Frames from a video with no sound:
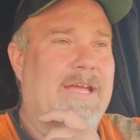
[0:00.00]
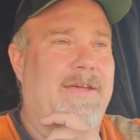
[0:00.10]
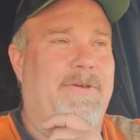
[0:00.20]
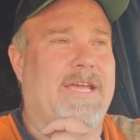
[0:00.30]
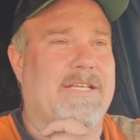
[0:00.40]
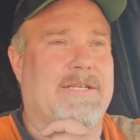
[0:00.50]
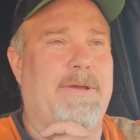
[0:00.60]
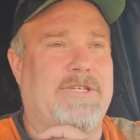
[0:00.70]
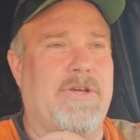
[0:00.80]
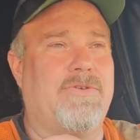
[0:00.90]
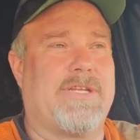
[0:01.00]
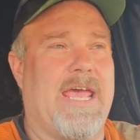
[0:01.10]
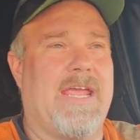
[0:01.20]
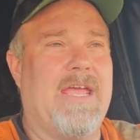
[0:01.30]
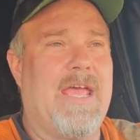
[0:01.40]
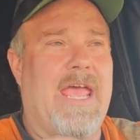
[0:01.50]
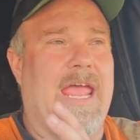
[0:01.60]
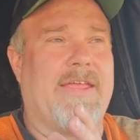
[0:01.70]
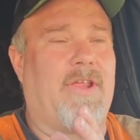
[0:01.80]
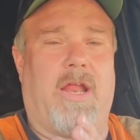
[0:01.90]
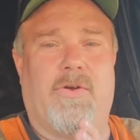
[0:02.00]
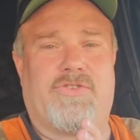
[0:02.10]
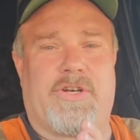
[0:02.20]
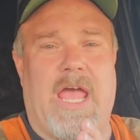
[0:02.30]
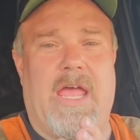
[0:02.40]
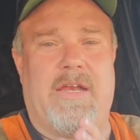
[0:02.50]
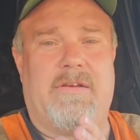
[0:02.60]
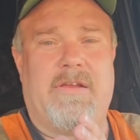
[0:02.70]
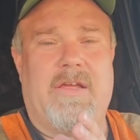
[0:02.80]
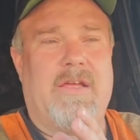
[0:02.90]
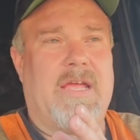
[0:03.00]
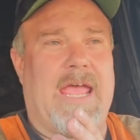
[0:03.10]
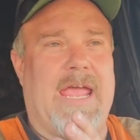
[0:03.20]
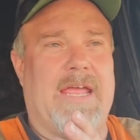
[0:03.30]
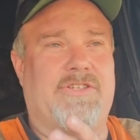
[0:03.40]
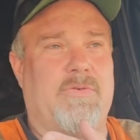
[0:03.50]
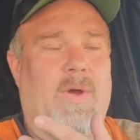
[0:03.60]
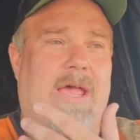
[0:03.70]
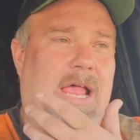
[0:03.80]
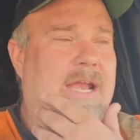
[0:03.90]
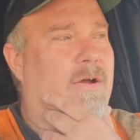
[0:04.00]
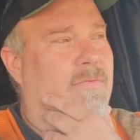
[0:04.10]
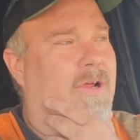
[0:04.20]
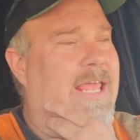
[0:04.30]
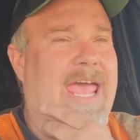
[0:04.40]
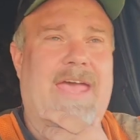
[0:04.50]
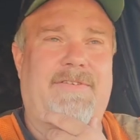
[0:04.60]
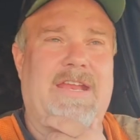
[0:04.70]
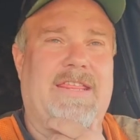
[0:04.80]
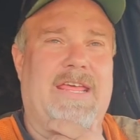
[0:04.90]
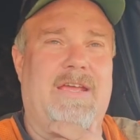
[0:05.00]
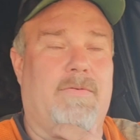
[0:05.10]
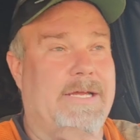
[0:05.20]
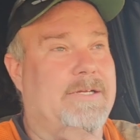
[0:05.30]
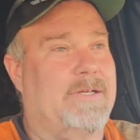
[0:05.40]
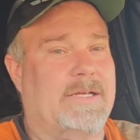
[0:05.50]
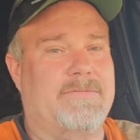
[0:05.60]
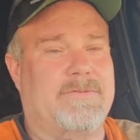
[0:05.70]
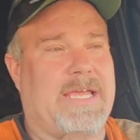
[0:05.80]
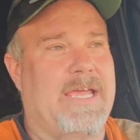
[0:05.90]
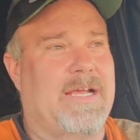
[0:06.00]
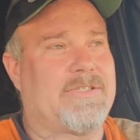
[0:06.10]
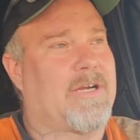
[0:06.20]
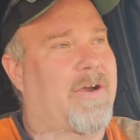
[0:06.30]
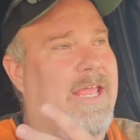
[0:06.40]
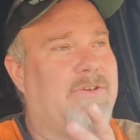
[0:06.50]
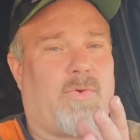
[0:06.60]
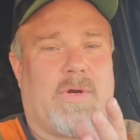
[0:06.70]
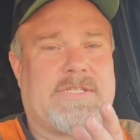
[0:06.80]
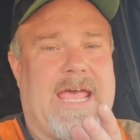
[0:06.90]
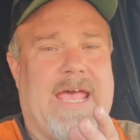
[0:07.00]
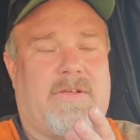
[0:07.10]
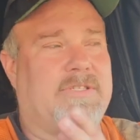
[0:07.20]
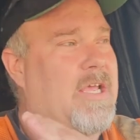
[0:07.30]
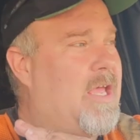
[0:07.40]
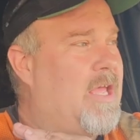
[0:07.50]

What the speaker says: If it gets to be Tuesday and the loads are done, and I don't really have anything. Well, okay, I'll start heading towards the house.